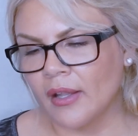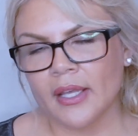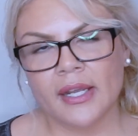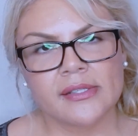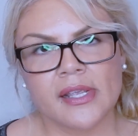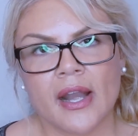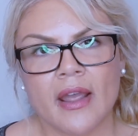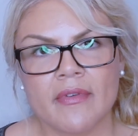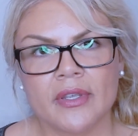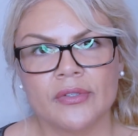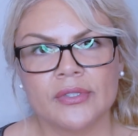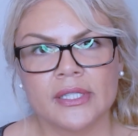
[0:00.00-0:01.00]
Like I said, I
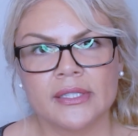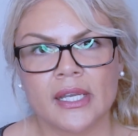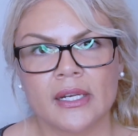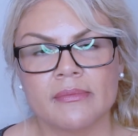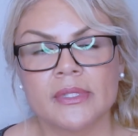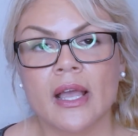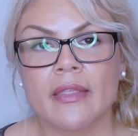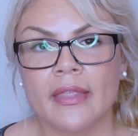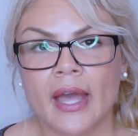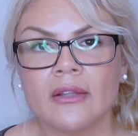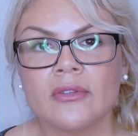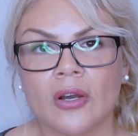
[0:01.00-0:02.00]
haven't used these items
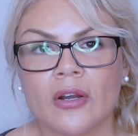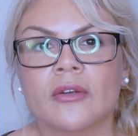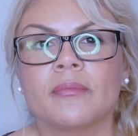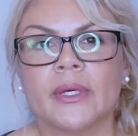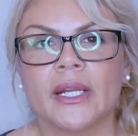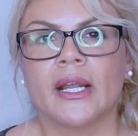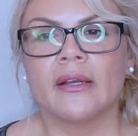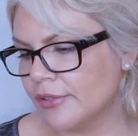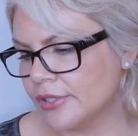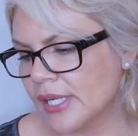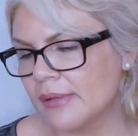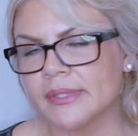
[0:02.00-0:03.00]
that long, but the
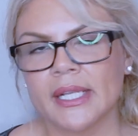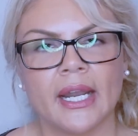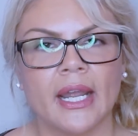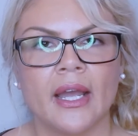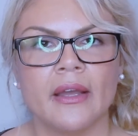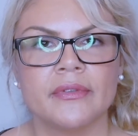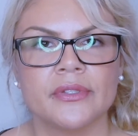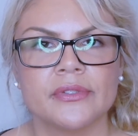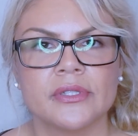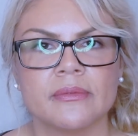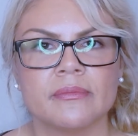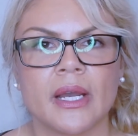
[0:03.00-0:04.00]
few times that I have
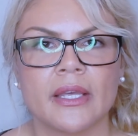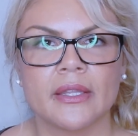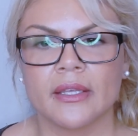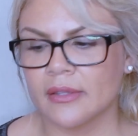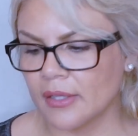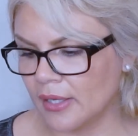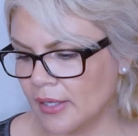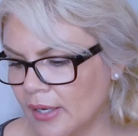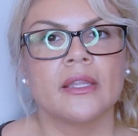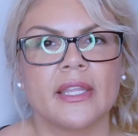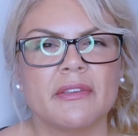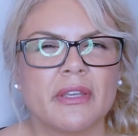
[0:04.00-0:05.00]
used them, I think
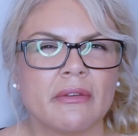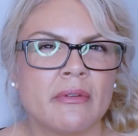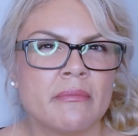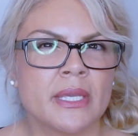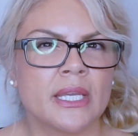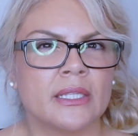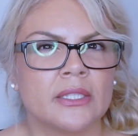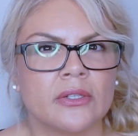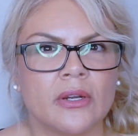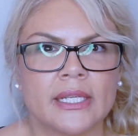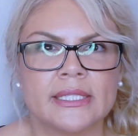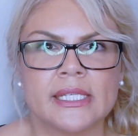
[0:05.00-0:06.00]
that they've given me a
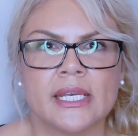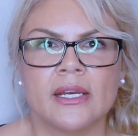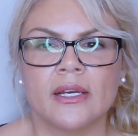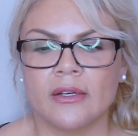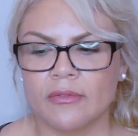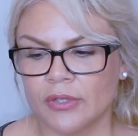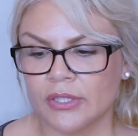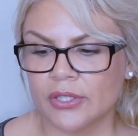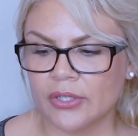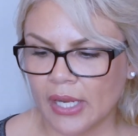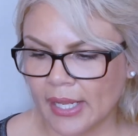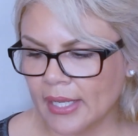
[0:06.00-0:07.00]
little idea of what
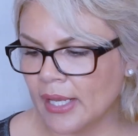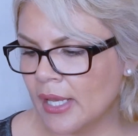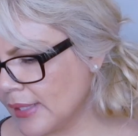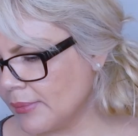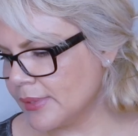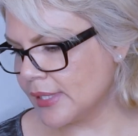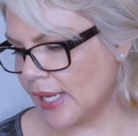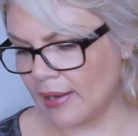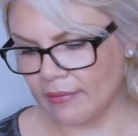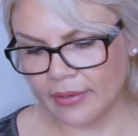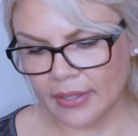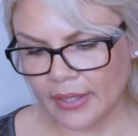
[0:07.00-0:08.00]
they're like. That was
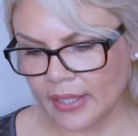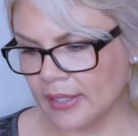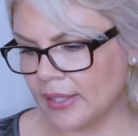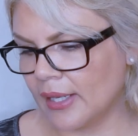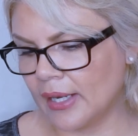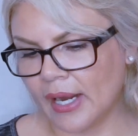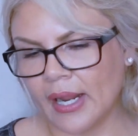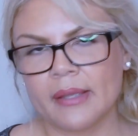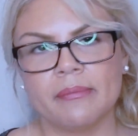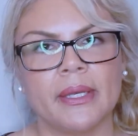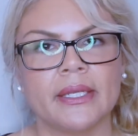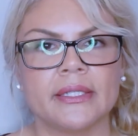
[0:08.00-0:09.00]
everything that I
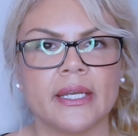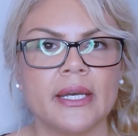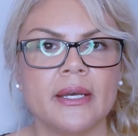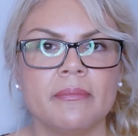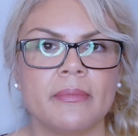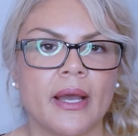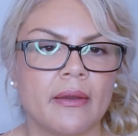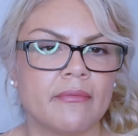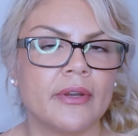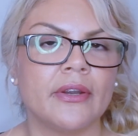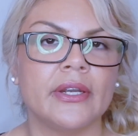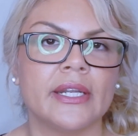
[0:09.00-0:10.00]
picked up. I'm
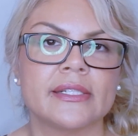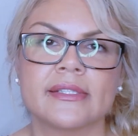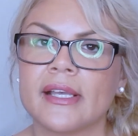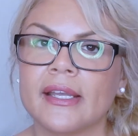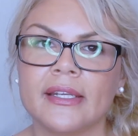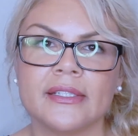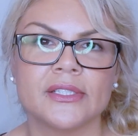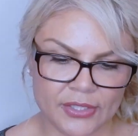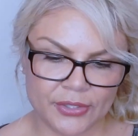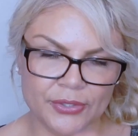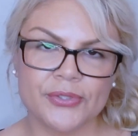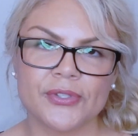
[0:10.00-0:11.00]
very excited to
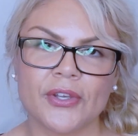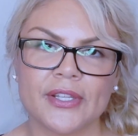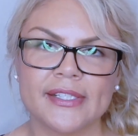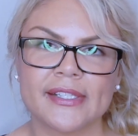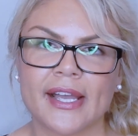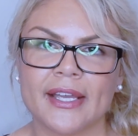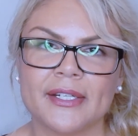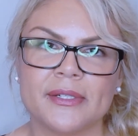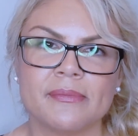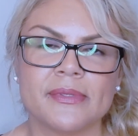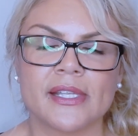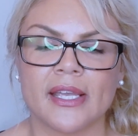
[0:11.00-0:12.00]
use all these
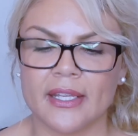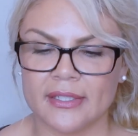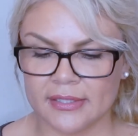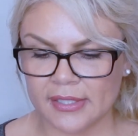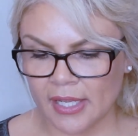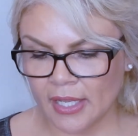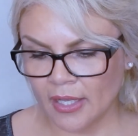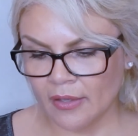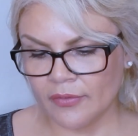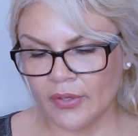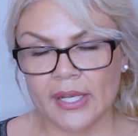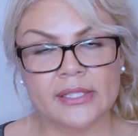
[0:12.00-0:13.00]
items, and
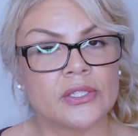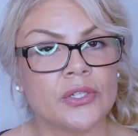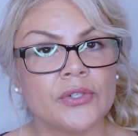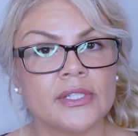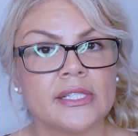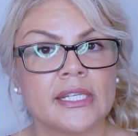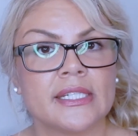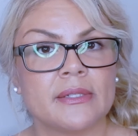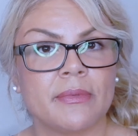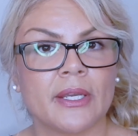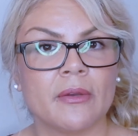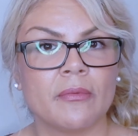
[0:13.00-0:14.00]
if you guys notice, I
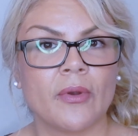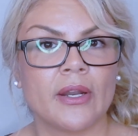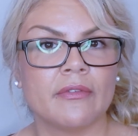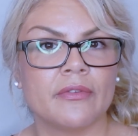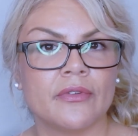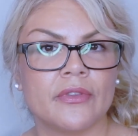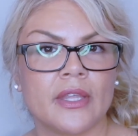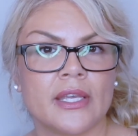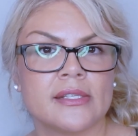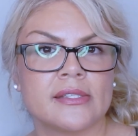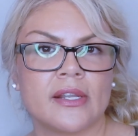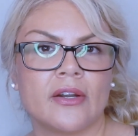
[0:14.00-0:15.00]
did pick up quite a few
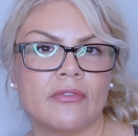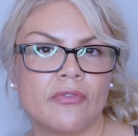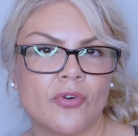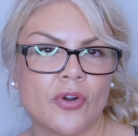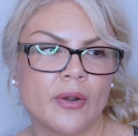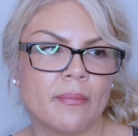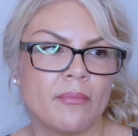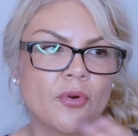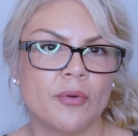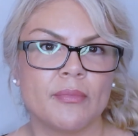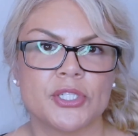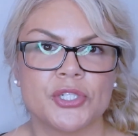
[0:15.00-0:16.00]
things that are for
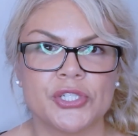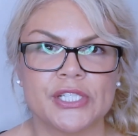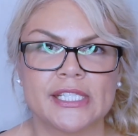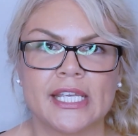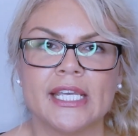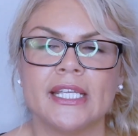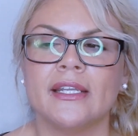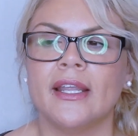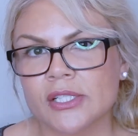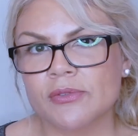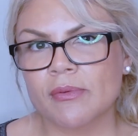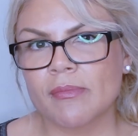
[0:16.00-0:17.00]
more mature skin.
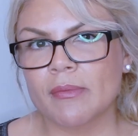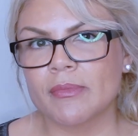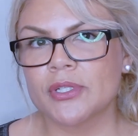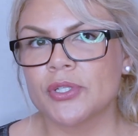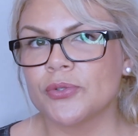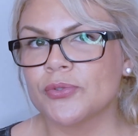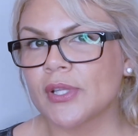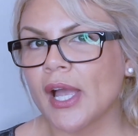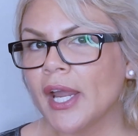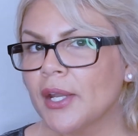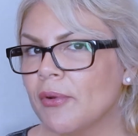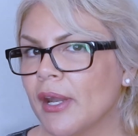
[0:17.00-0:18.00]
Just remember to use
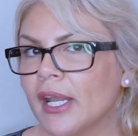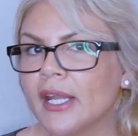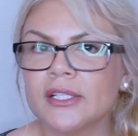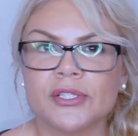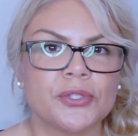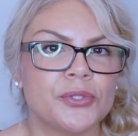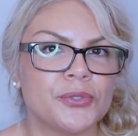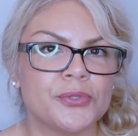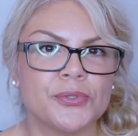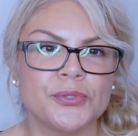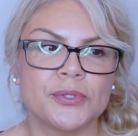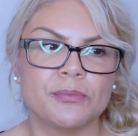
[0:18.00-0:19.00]
hydrating, to
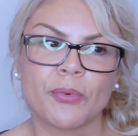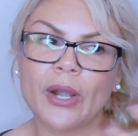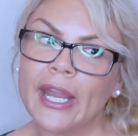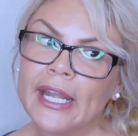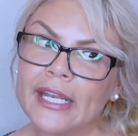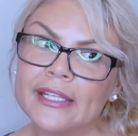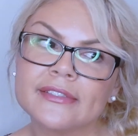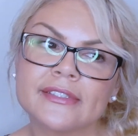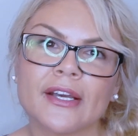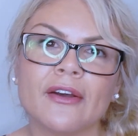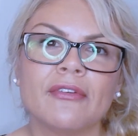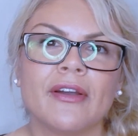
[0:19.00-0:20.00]
use brightening
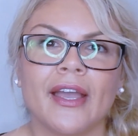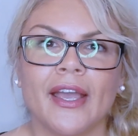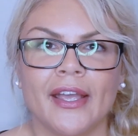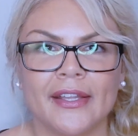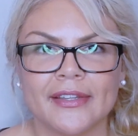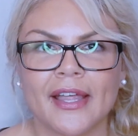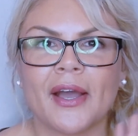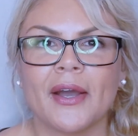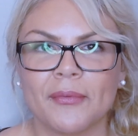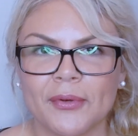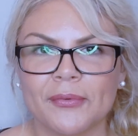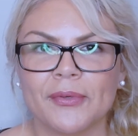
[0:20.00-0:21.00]
stuff, and
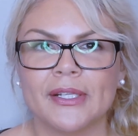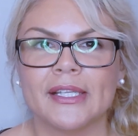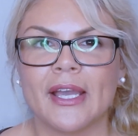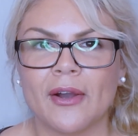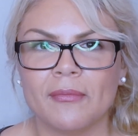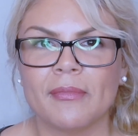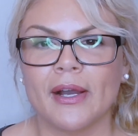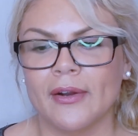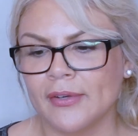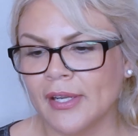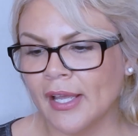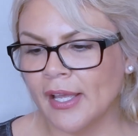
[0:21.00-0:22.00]
that will really help
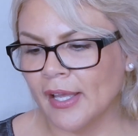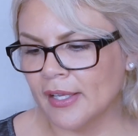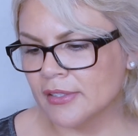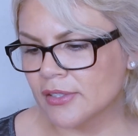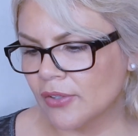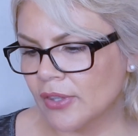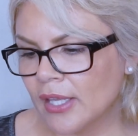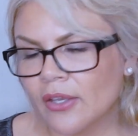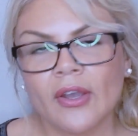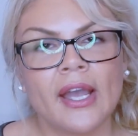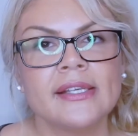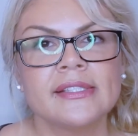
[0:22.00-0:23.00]
out. So thank
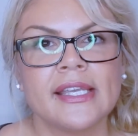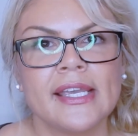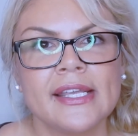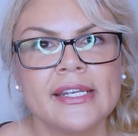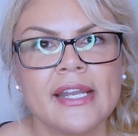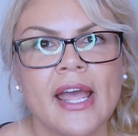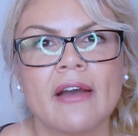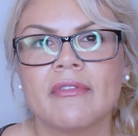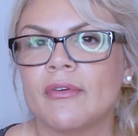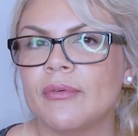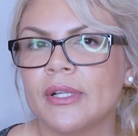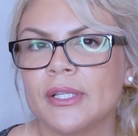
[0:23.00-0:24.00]
you guys again. Have
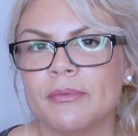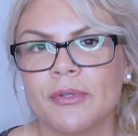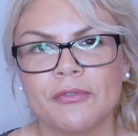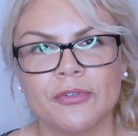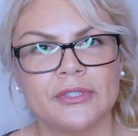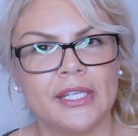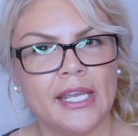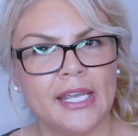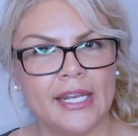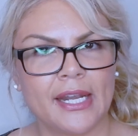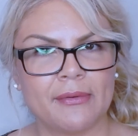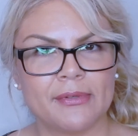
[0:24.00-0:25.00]
a really beautiful day,
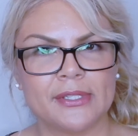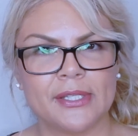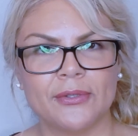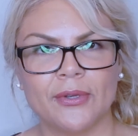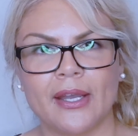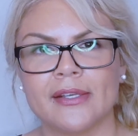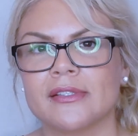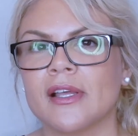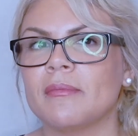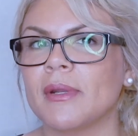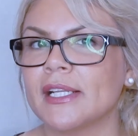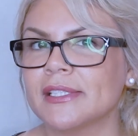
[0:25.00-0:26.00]
and I will see you guys
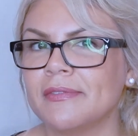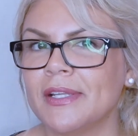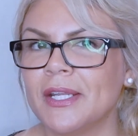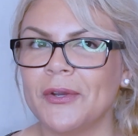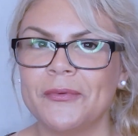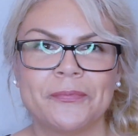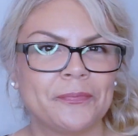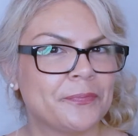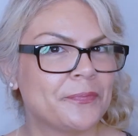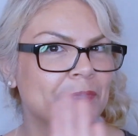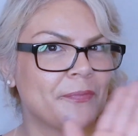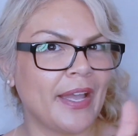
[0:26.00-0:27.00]
on my next video.
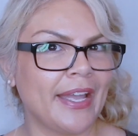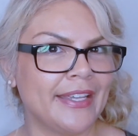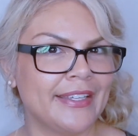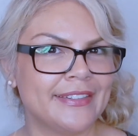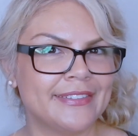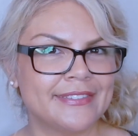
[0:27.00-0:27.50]
Bye.